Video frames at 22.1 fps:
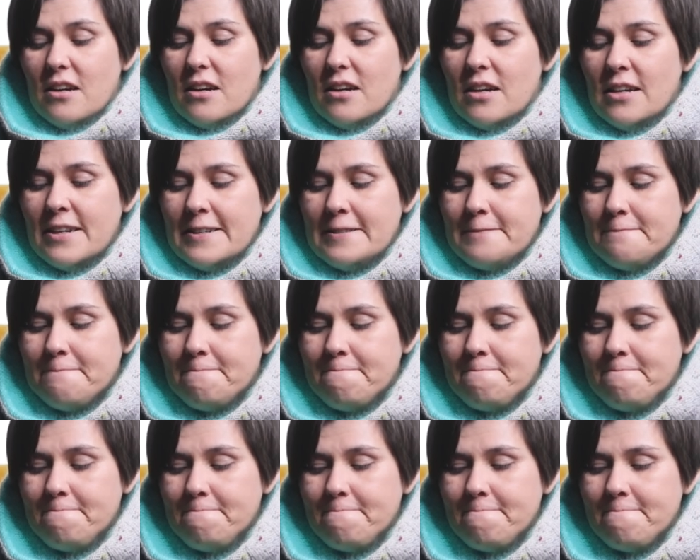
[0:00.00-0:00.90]

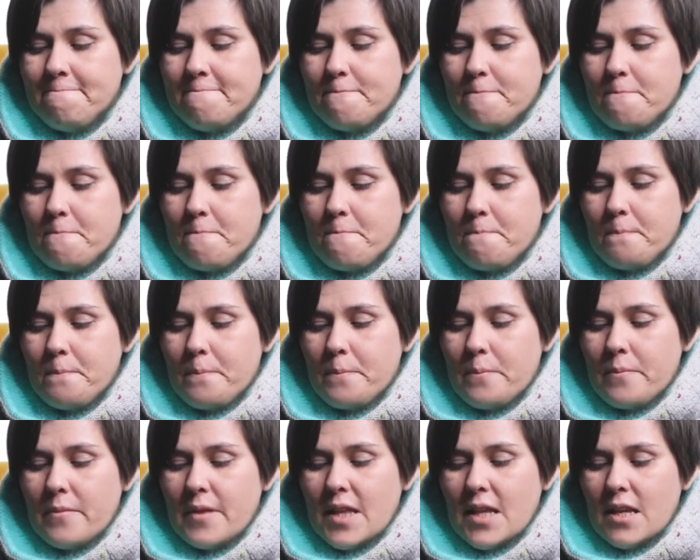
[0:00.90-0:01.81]
Um,
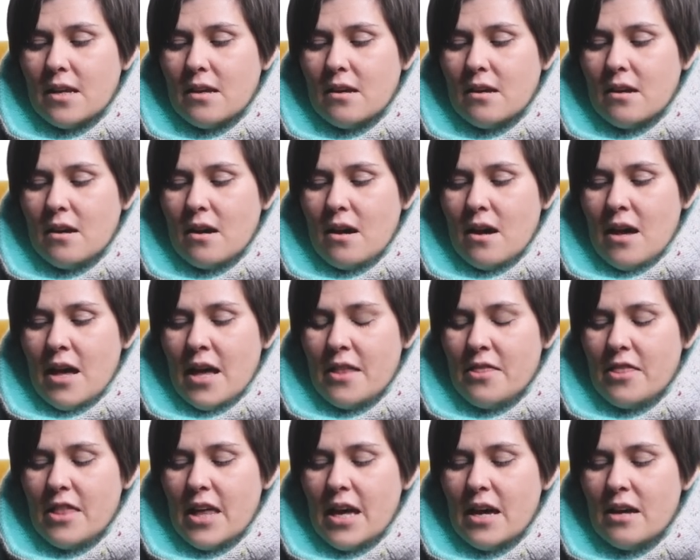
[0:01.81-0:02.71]

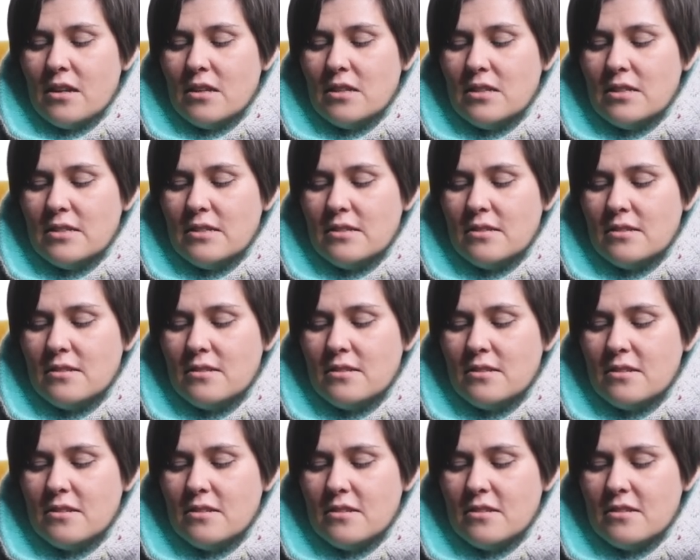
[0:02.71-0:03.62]
and that
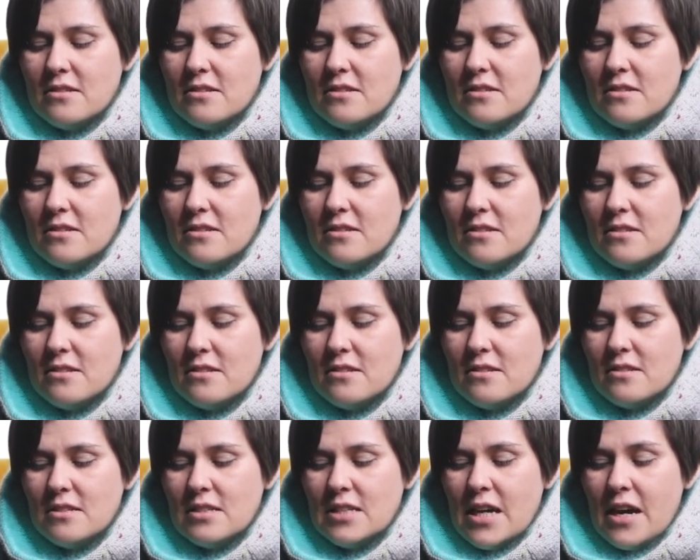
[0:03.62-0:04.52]
is,
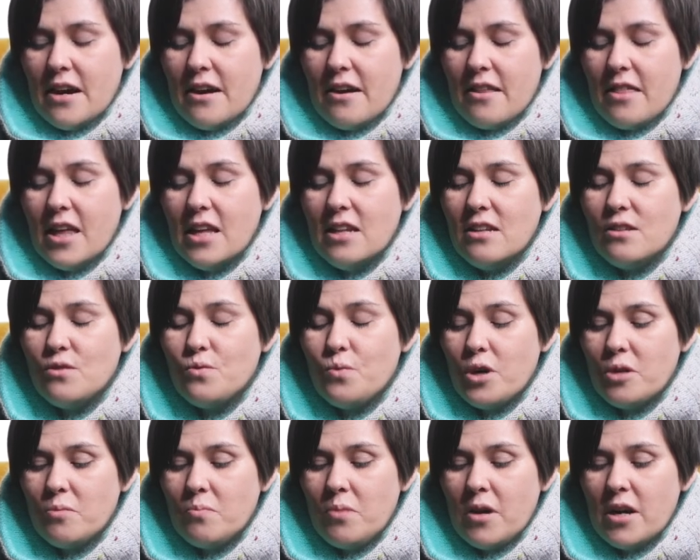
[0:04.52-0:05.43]
yeah, that is
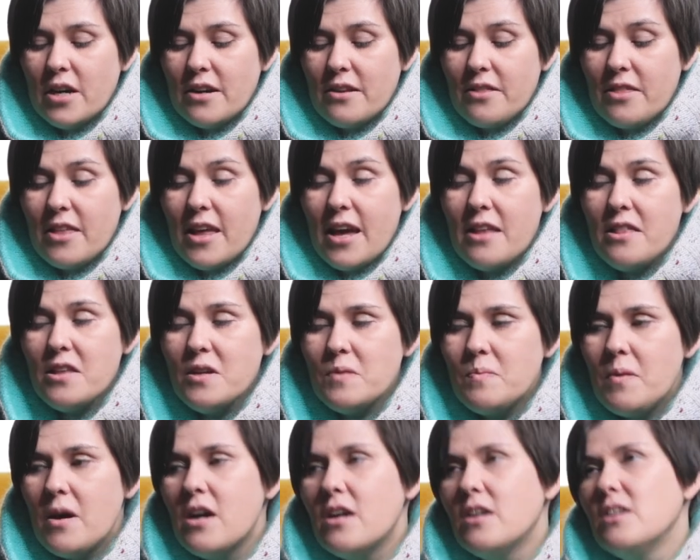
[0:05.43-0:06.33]
one part. The other
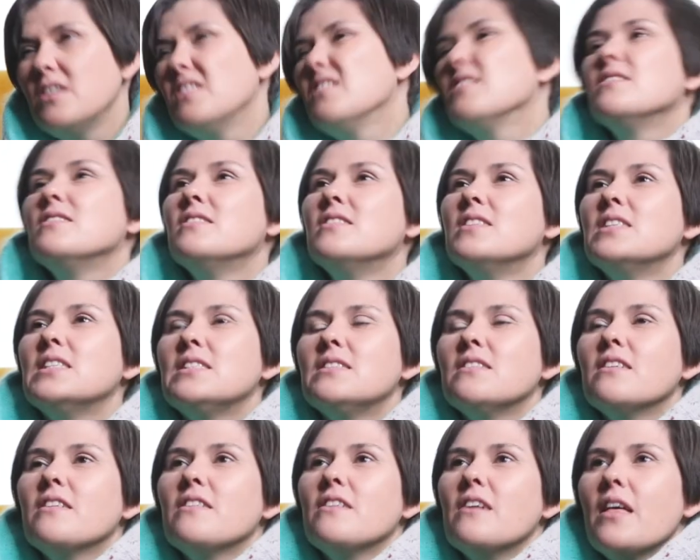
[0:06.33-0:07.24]
part
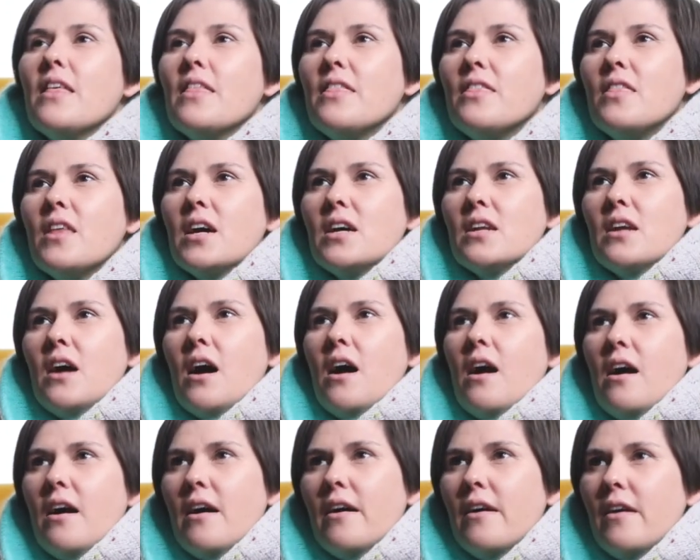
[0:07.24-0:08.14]
is that
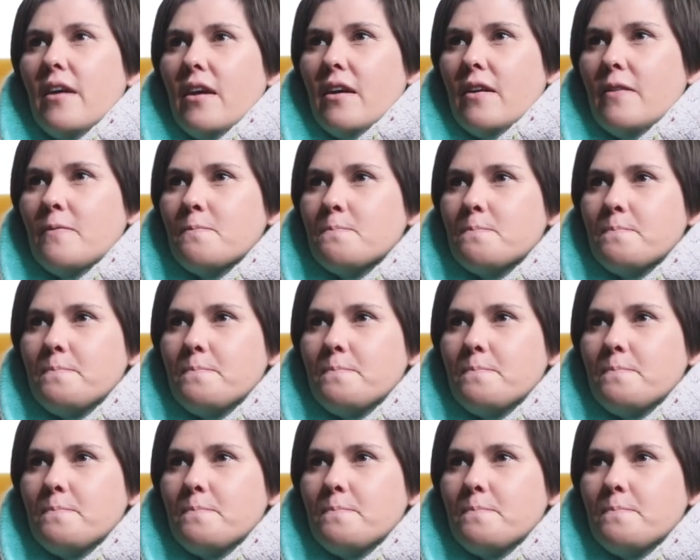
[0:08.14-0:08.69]
I,